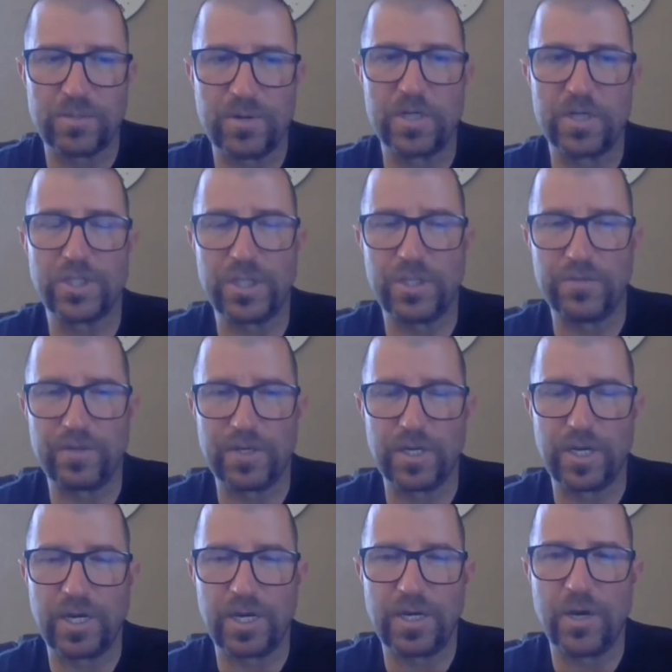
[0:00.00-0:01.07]
around achieving
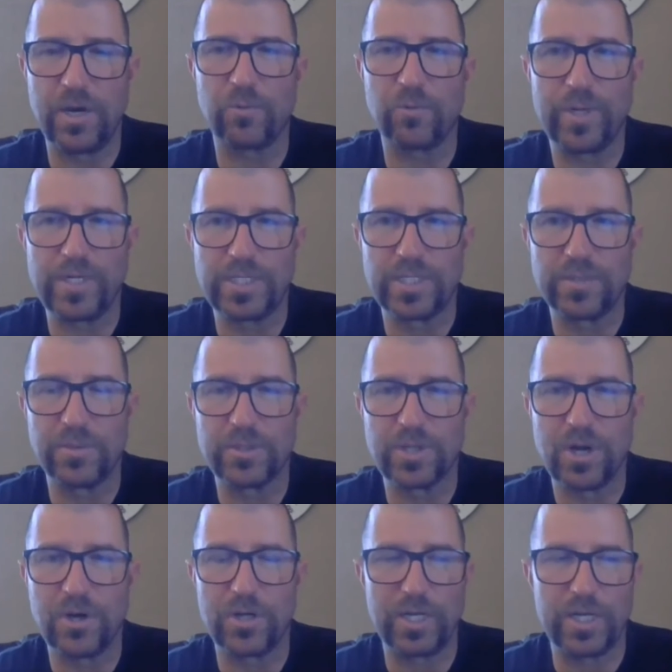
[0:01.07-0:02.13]
a reasonable
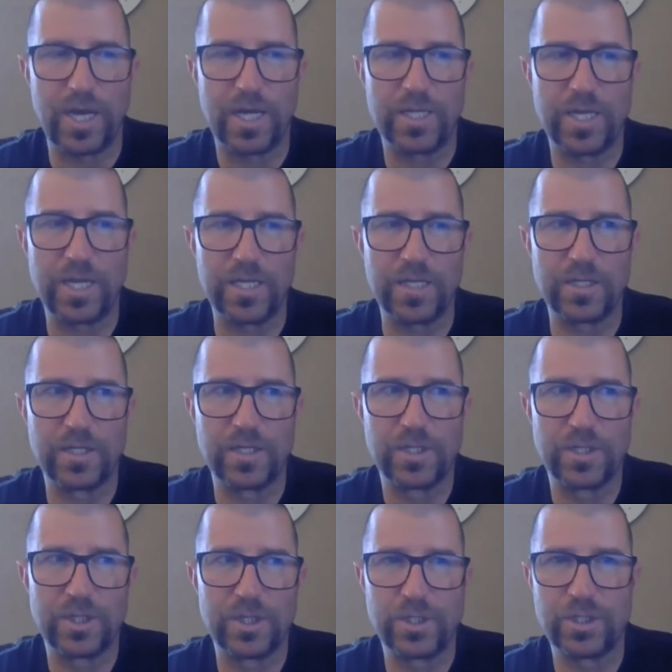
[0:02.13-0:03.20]
target, and then
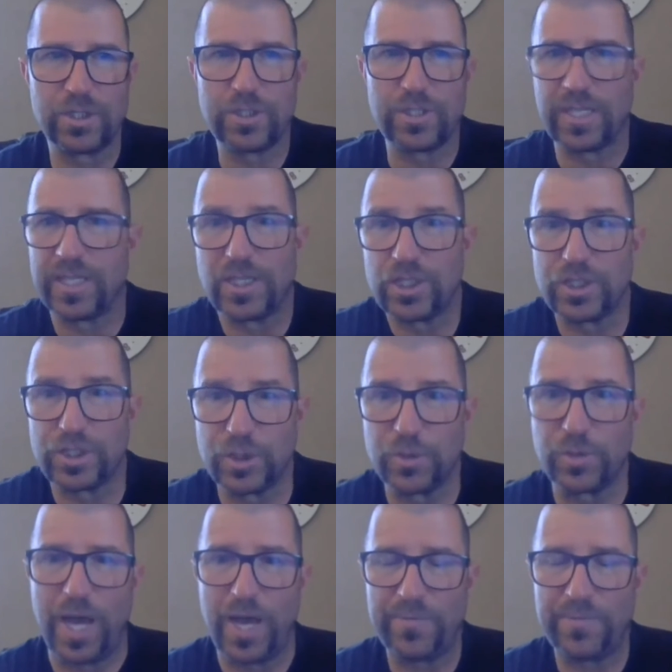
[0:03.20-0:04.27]
just do
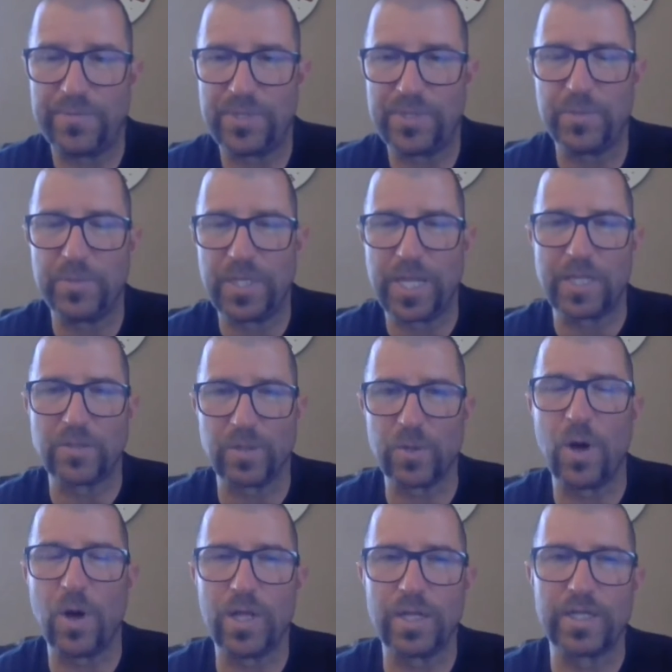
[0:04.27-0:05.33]
that. To me, that's what
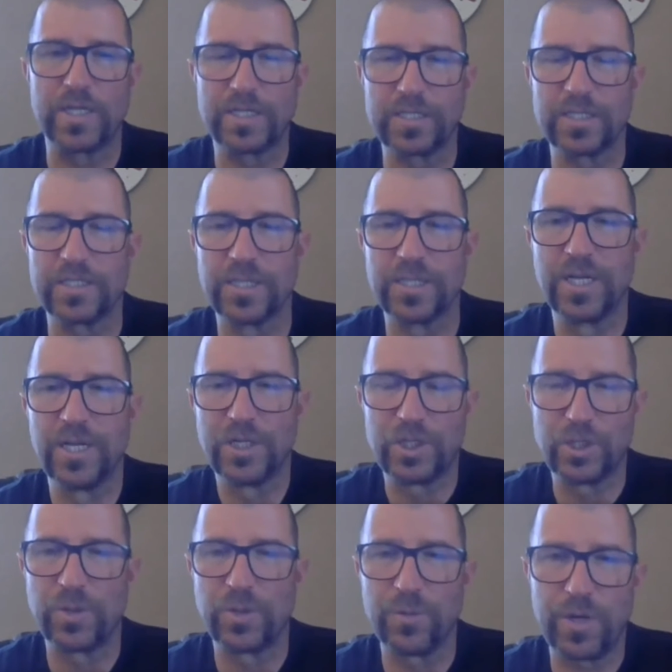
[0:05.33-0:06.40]
quality is
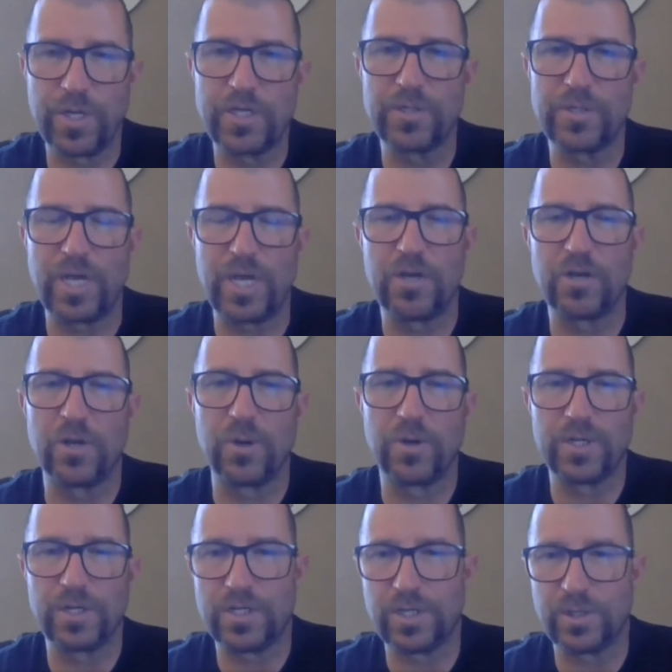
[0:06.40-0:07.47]
doing what you say you're
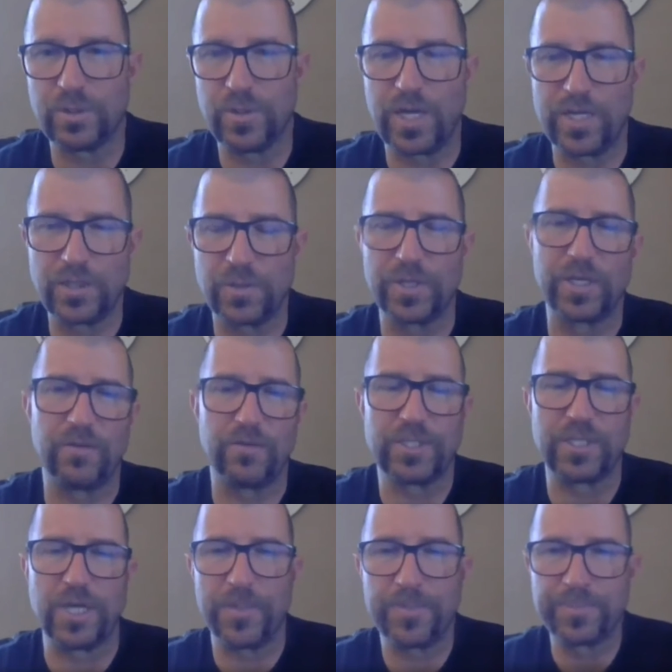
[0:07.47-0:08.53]
going to do and doing it every
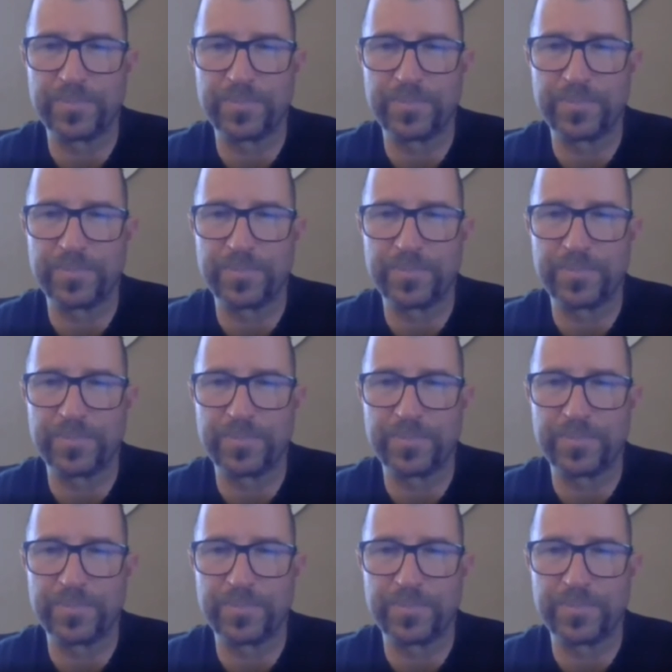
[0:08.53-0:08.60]
time.